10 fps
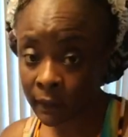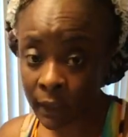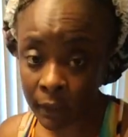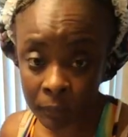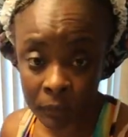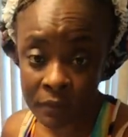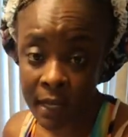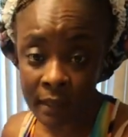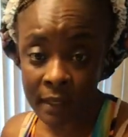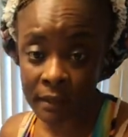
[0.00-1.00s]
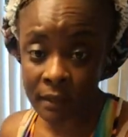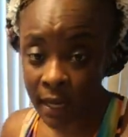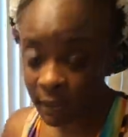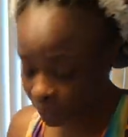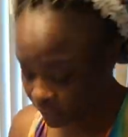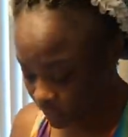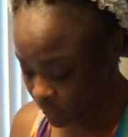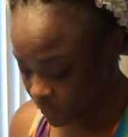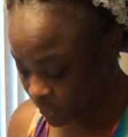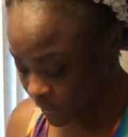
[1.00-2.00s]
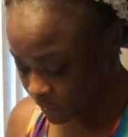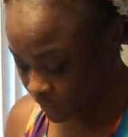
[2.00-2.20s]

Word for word: It proves that that's not from no child